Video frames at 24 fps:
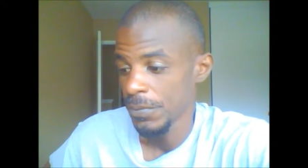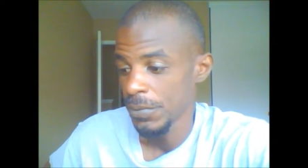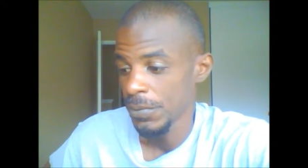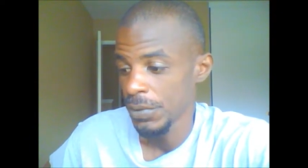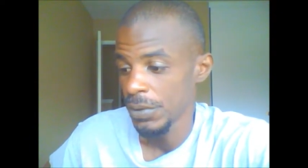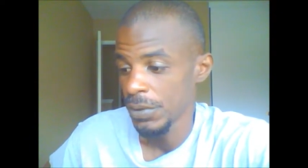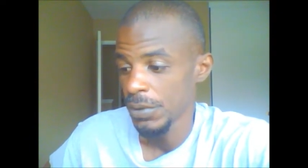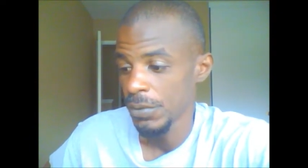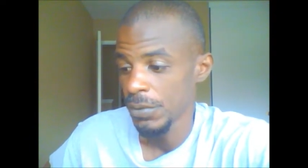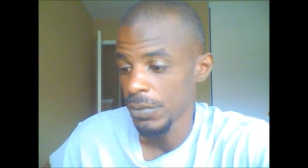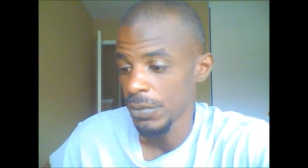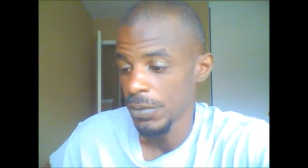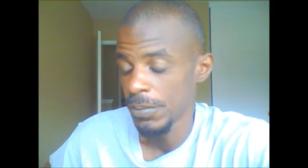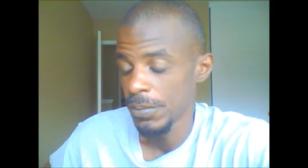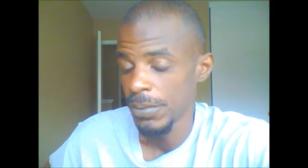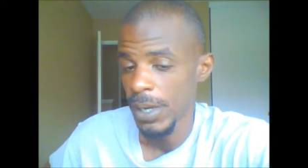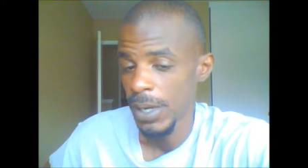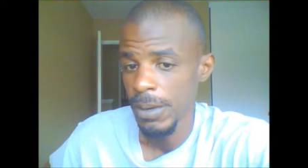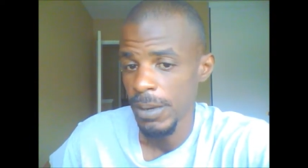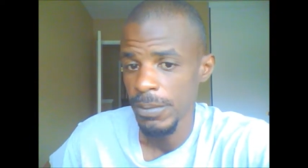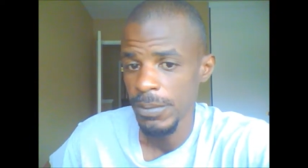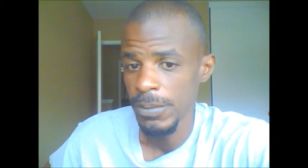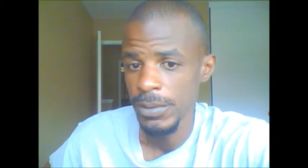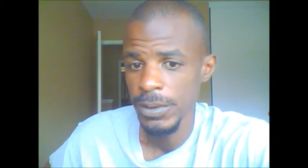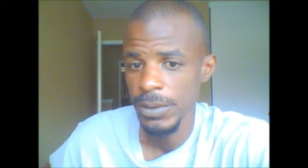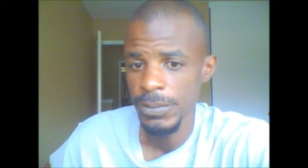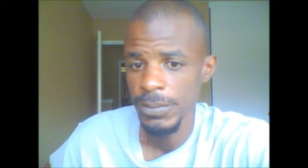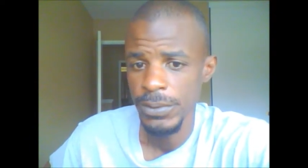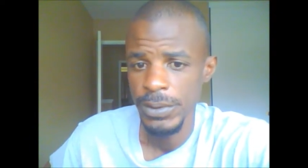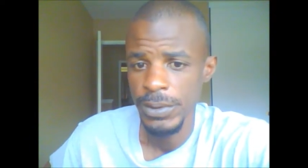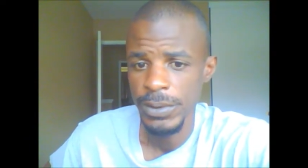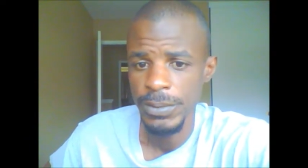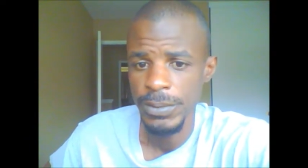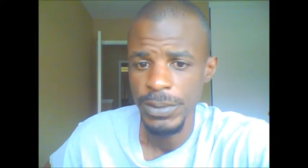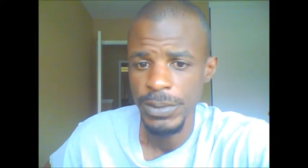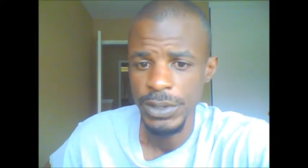you would probably
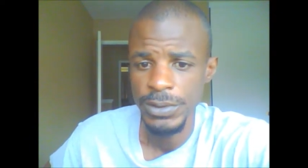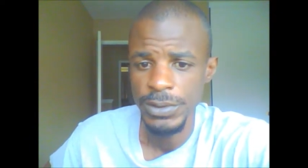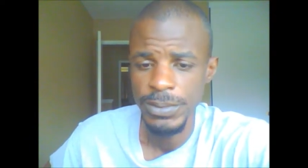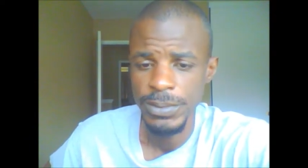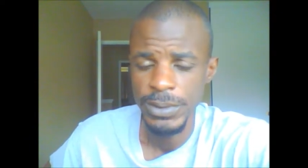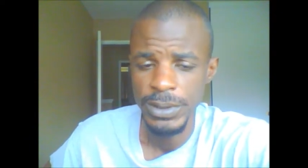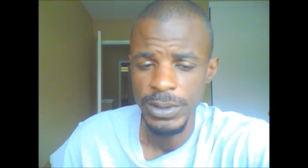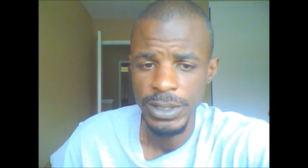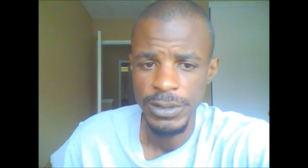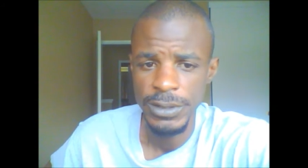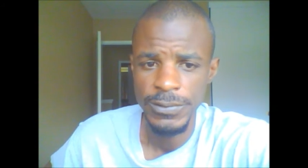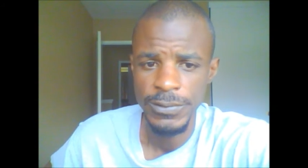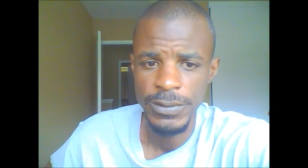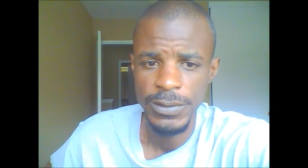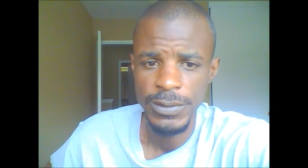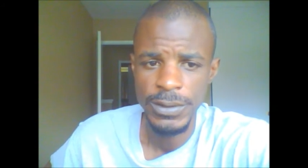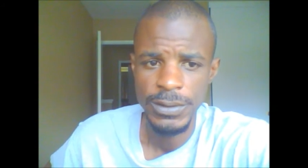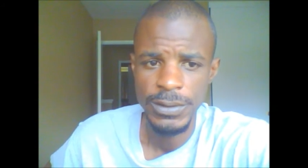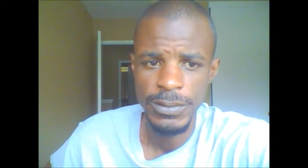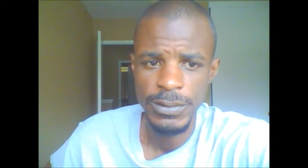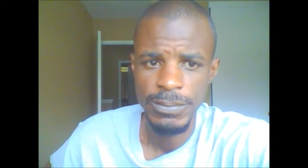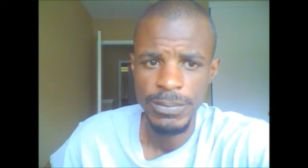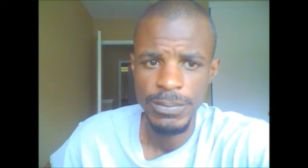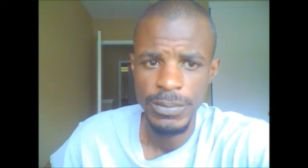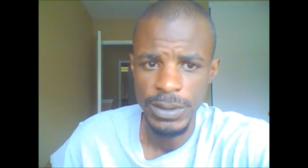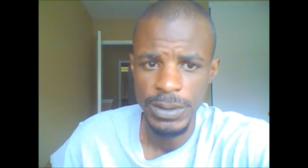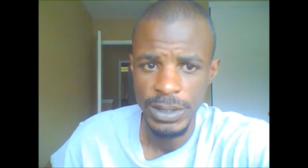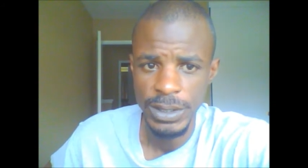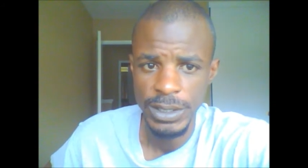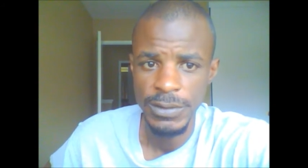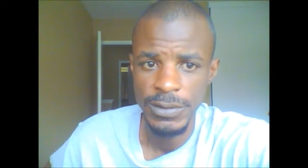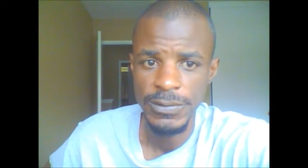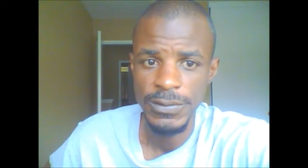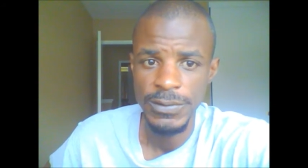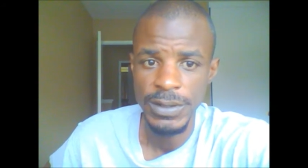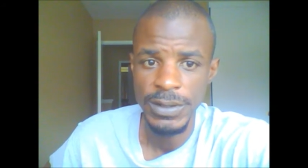pretty much believe
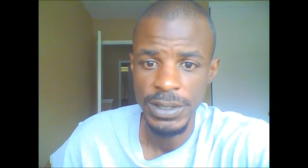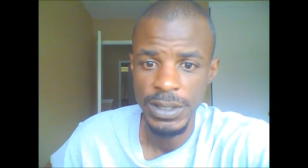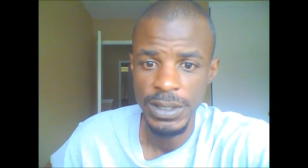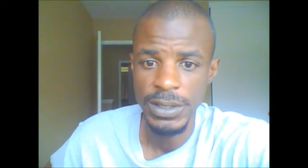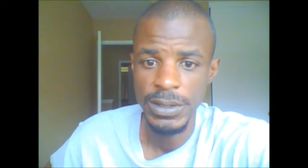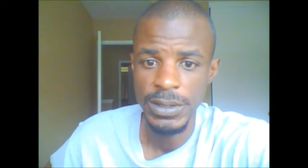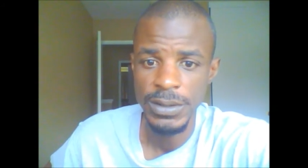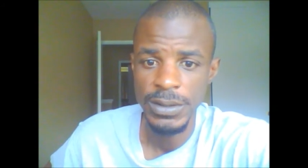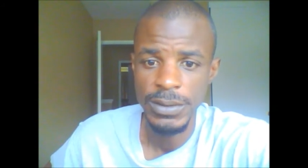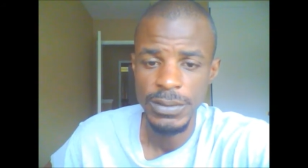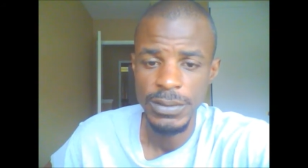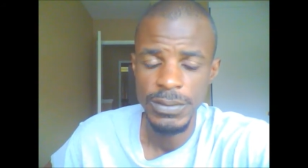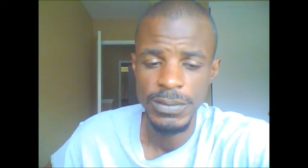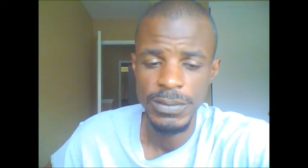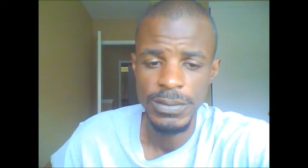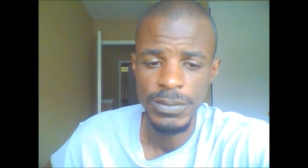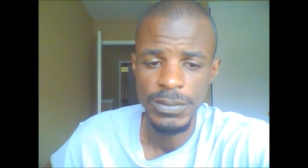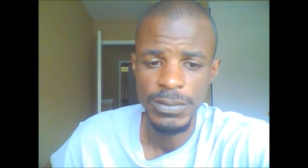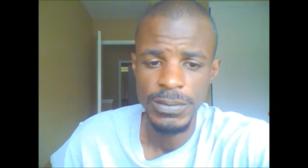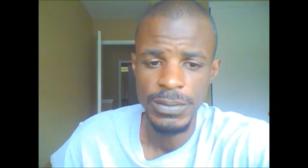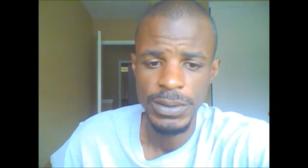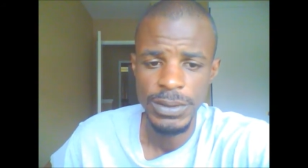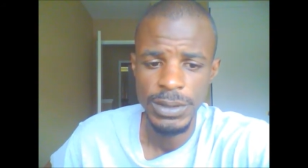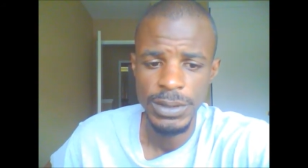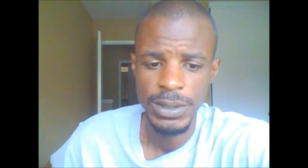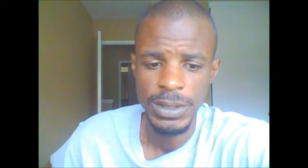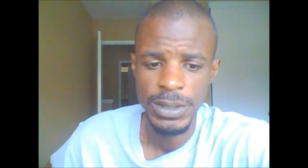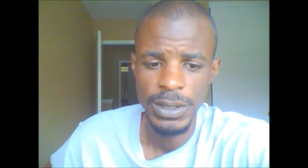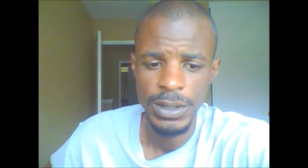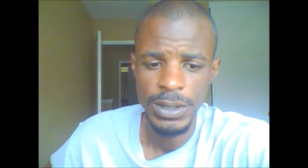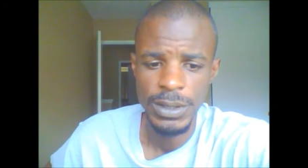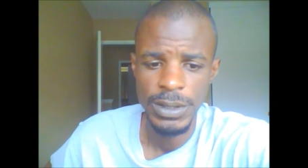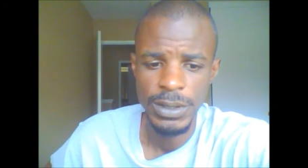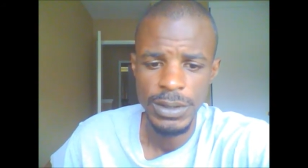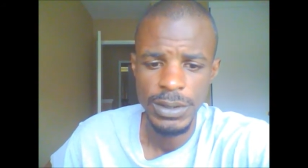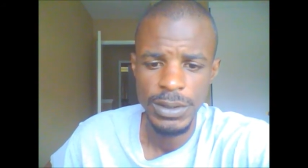in it,
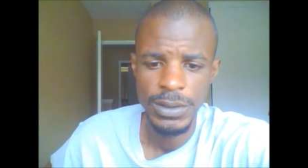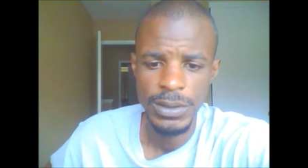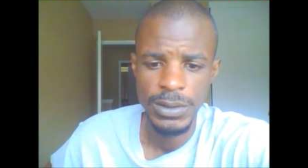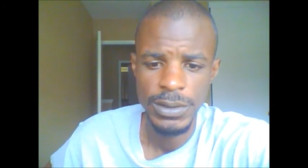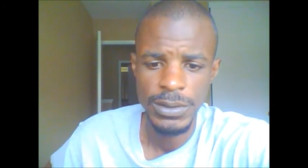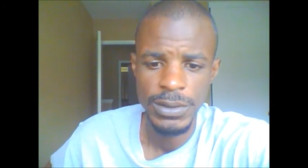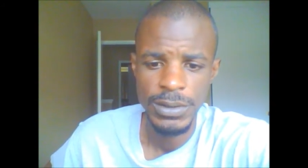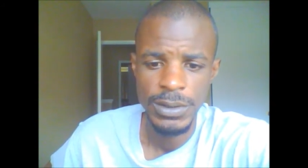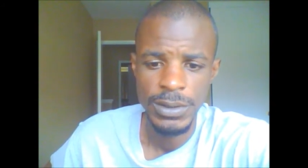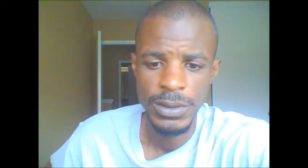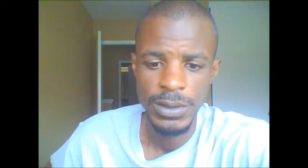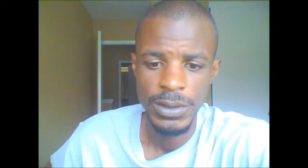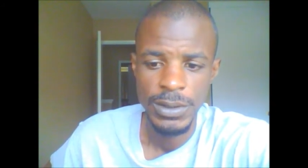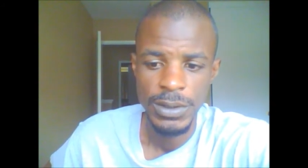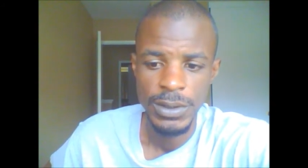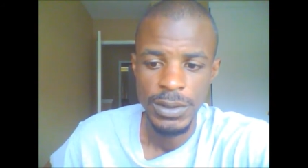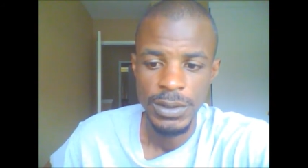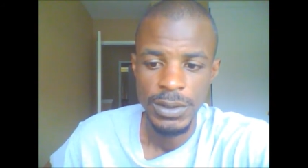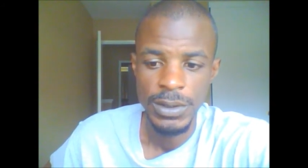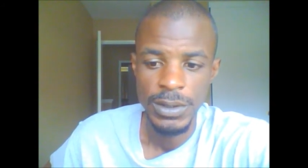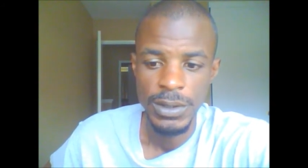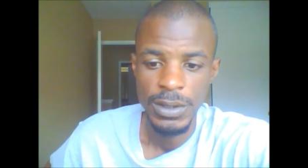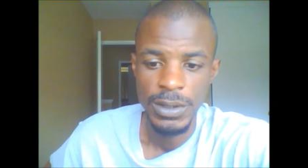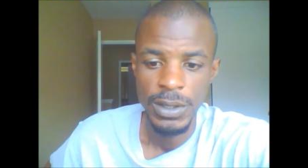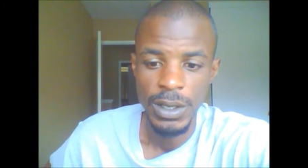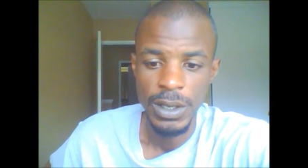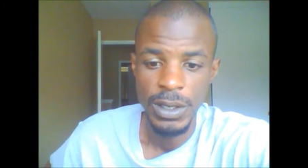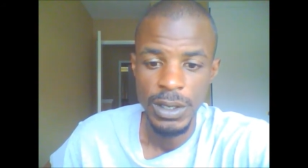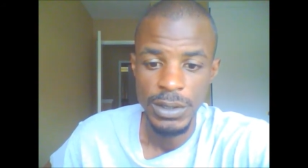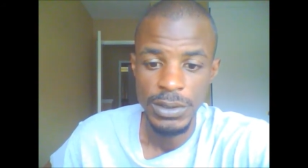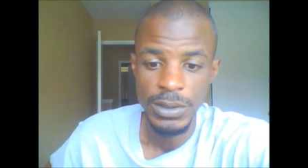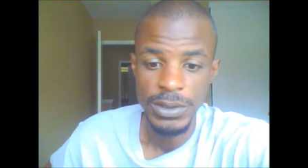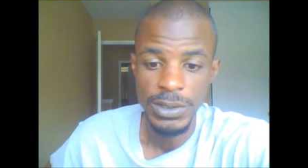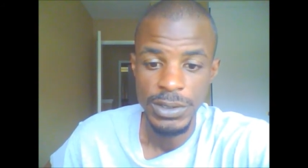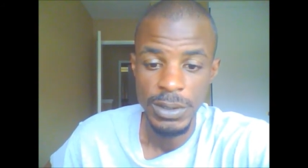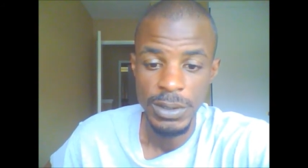because
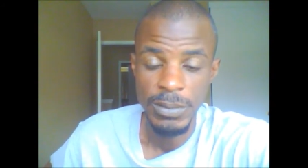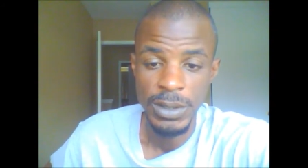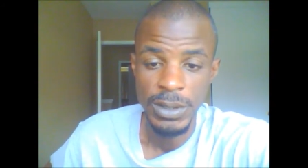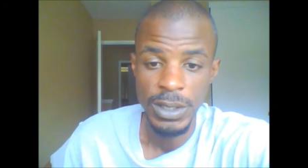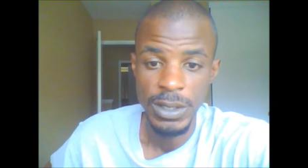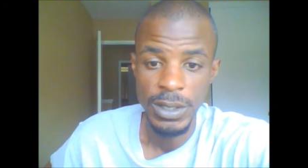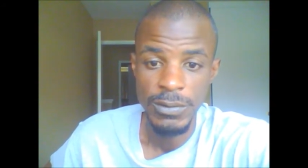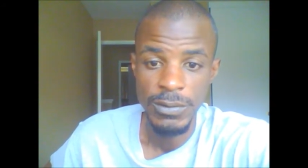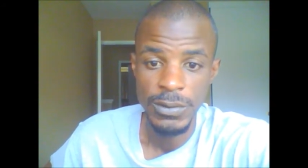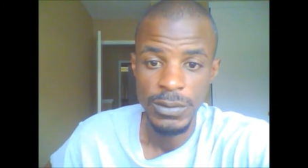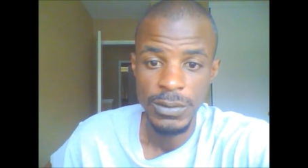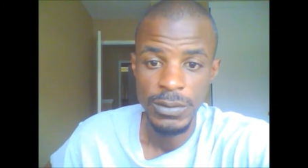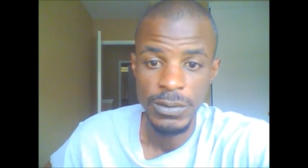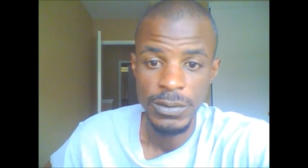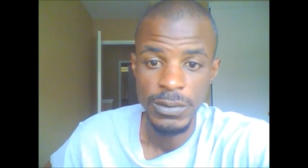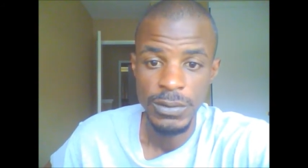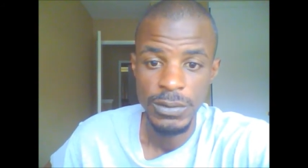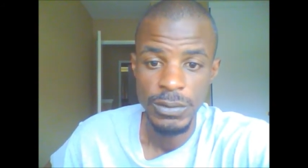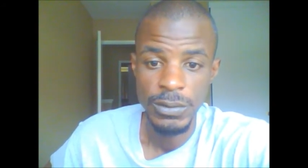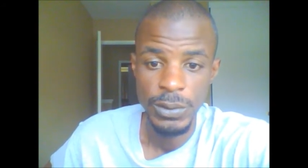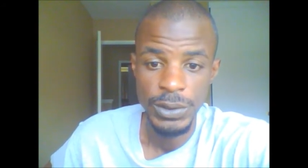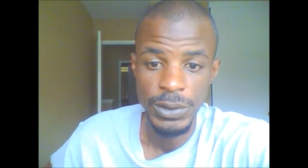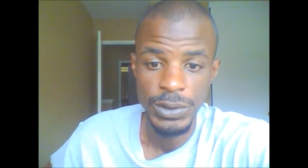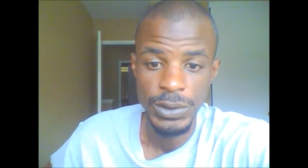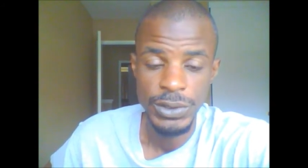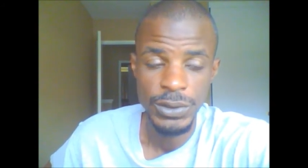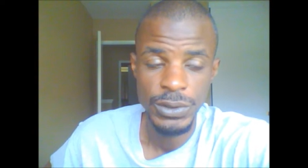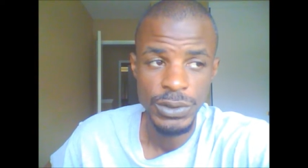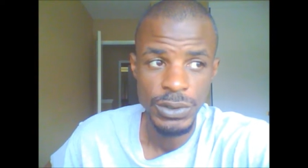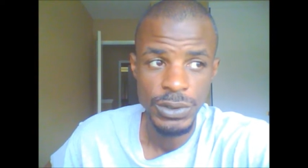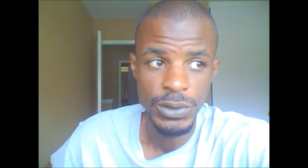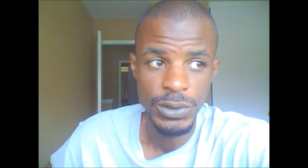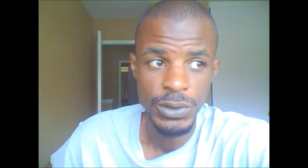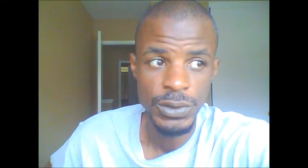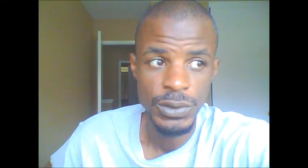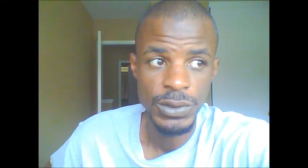on some level, what you're
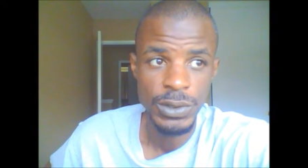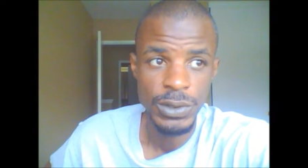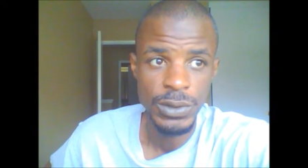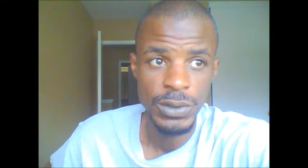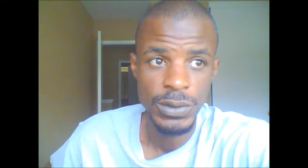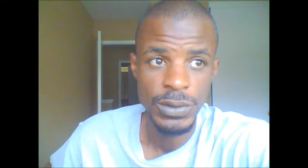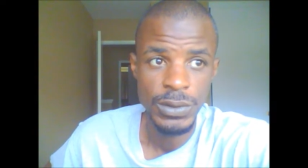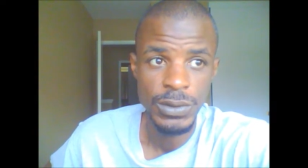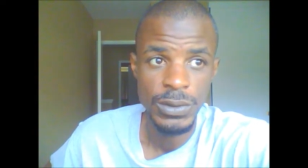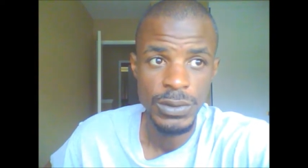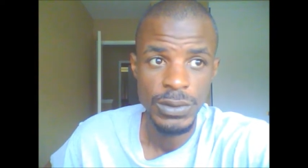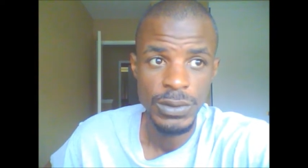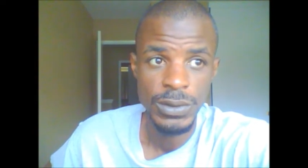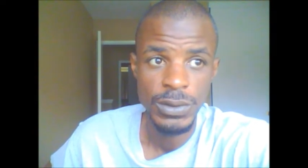using